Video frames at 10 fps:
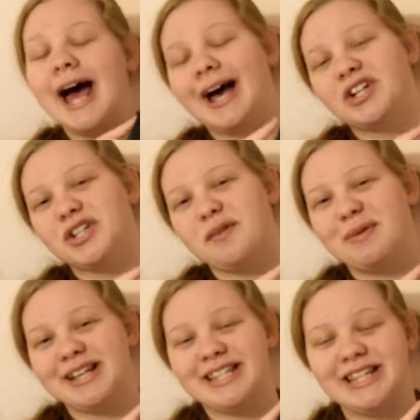actually
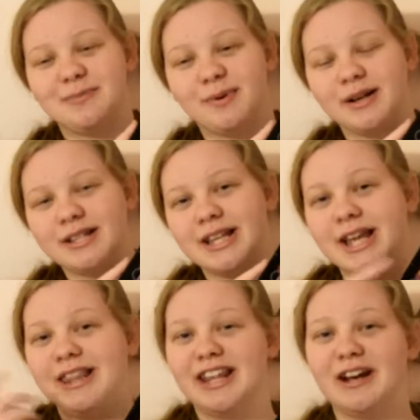picks these books
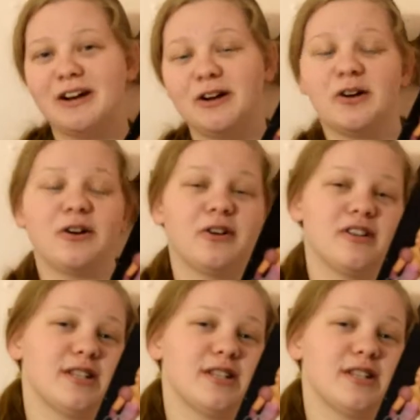and they're her